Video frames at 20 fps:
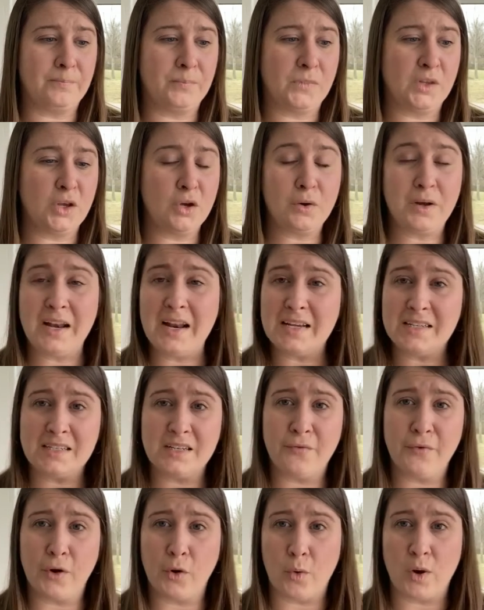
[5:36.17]
You can ask
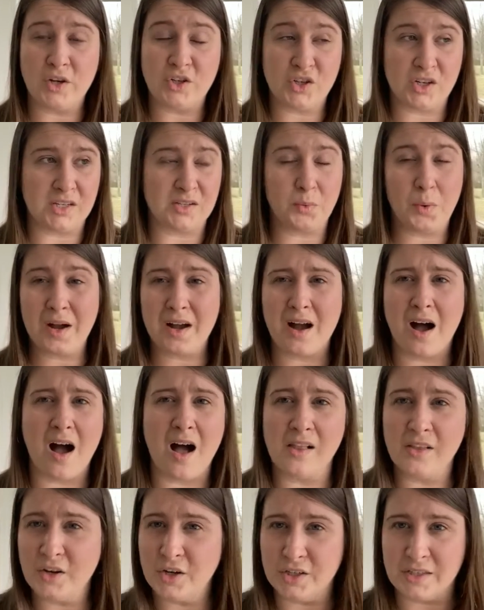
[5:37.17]
different questions. What
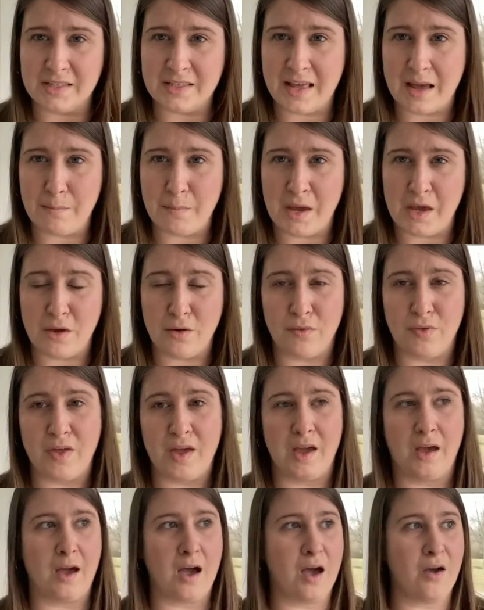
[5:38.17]
color did that make you
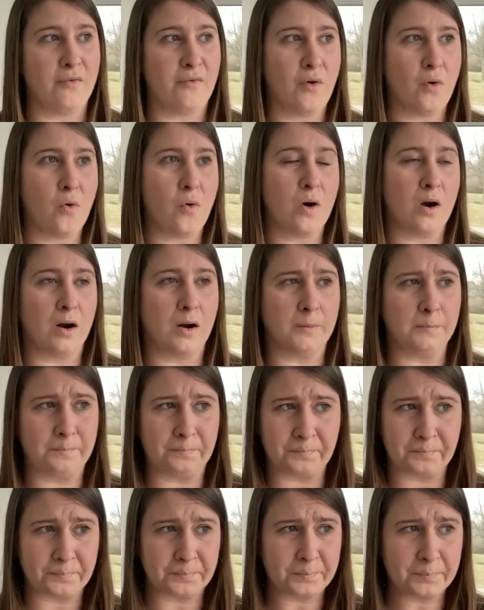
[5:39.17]
think of? Or
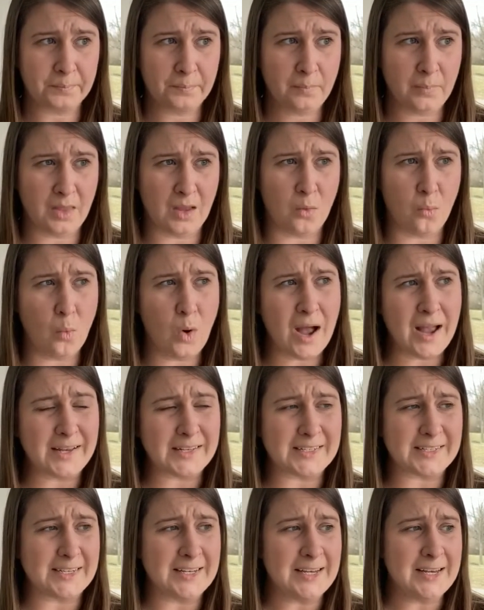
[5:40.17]

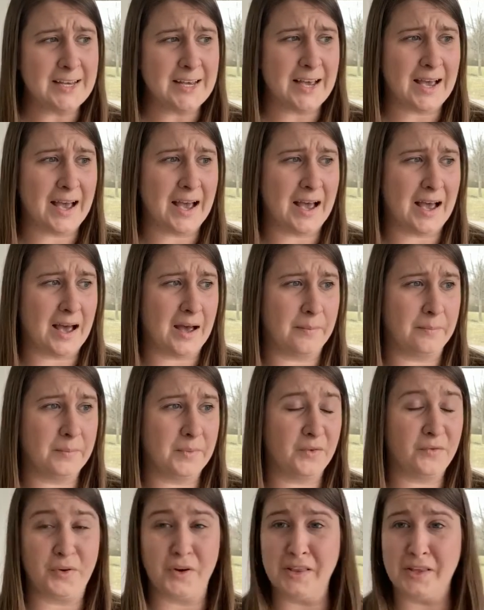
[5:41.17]
what,
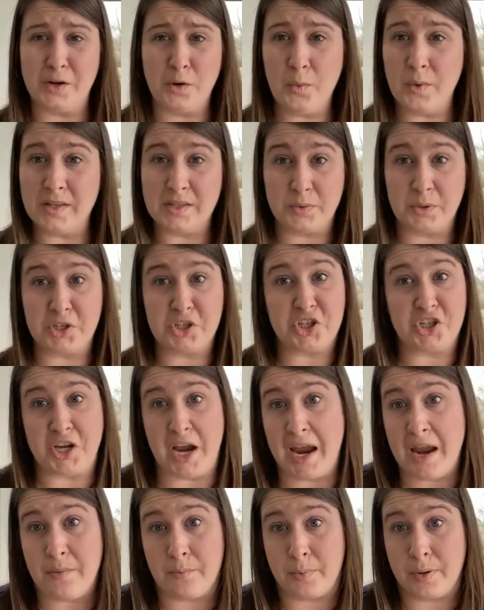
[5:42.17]
for little ones, what
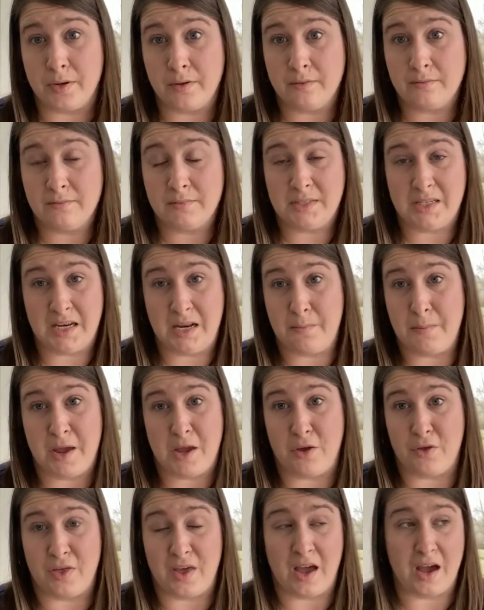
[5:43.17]
shape did it
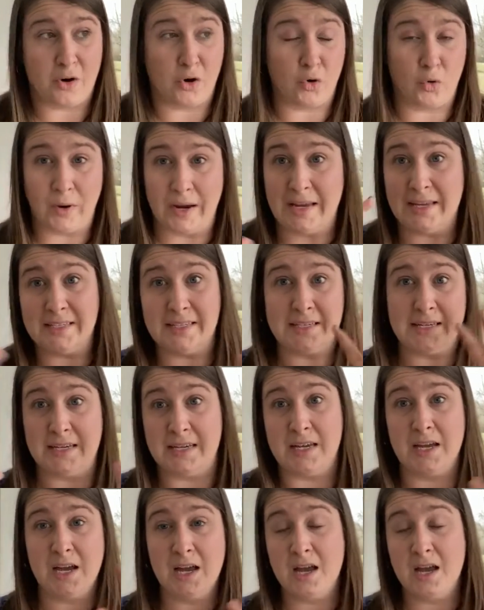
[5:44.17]
make you think? A crazy